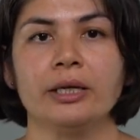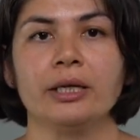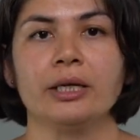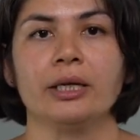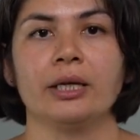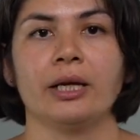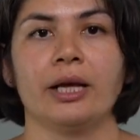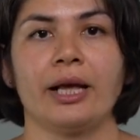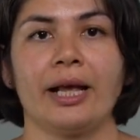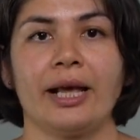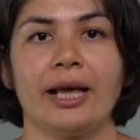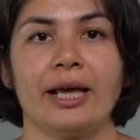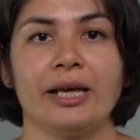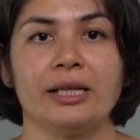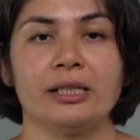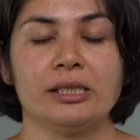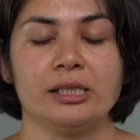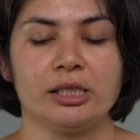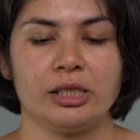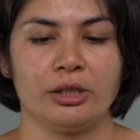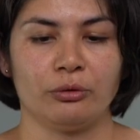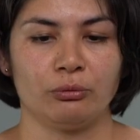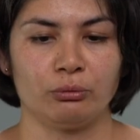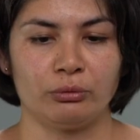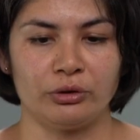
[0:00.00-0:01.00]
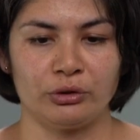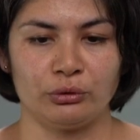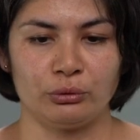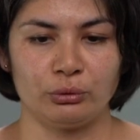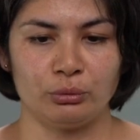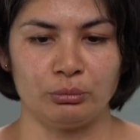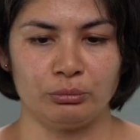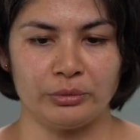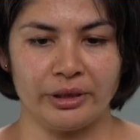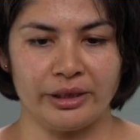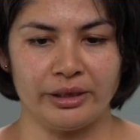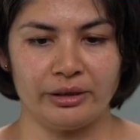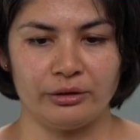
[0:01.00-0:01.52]
And if we
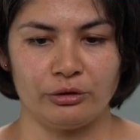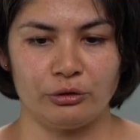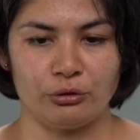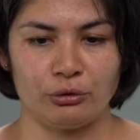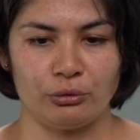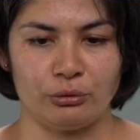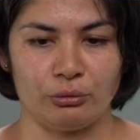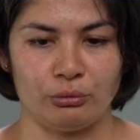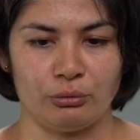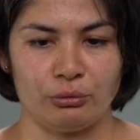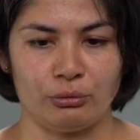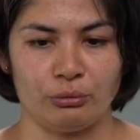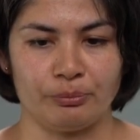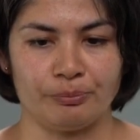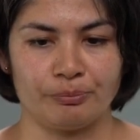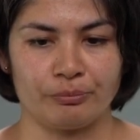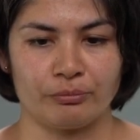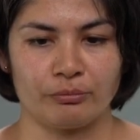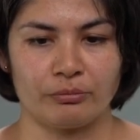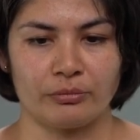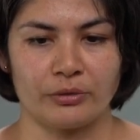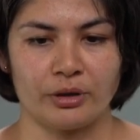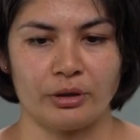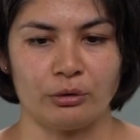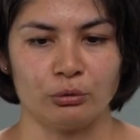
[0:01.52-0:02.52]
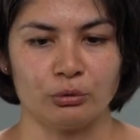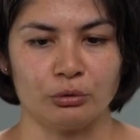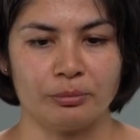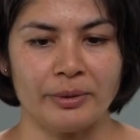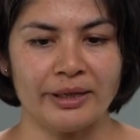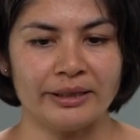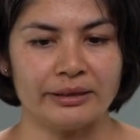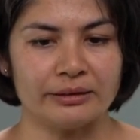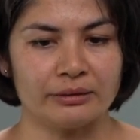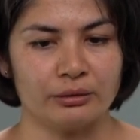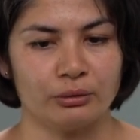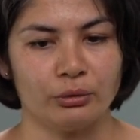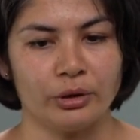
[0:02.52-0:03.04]
zoom into
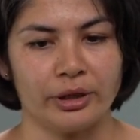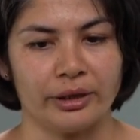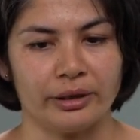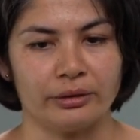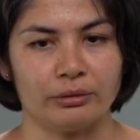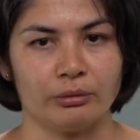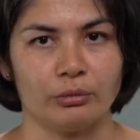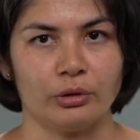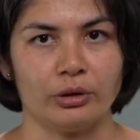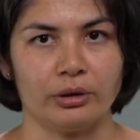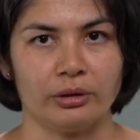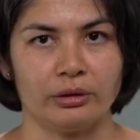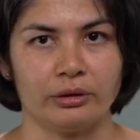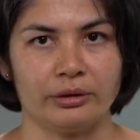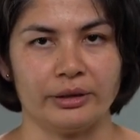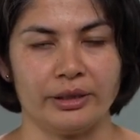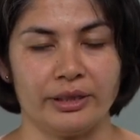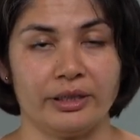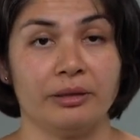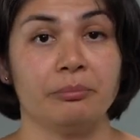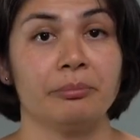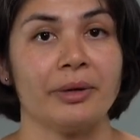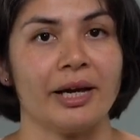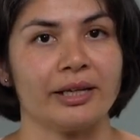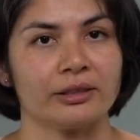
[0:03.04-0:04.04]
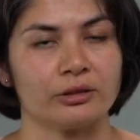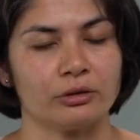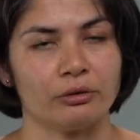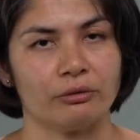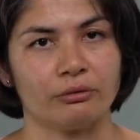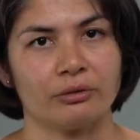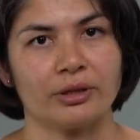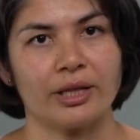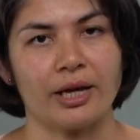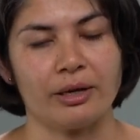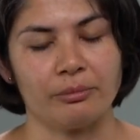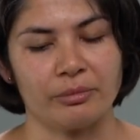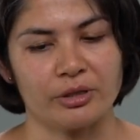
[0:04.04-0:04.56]
Uzbekistan and the impacts of
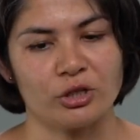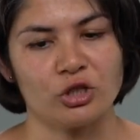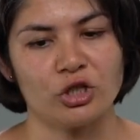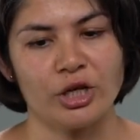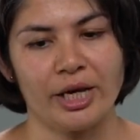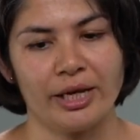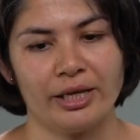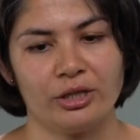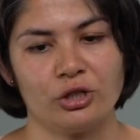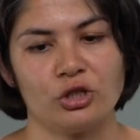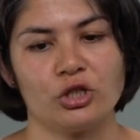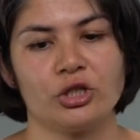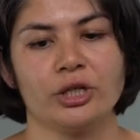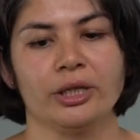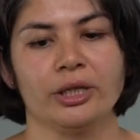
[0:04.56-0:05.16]
climate change,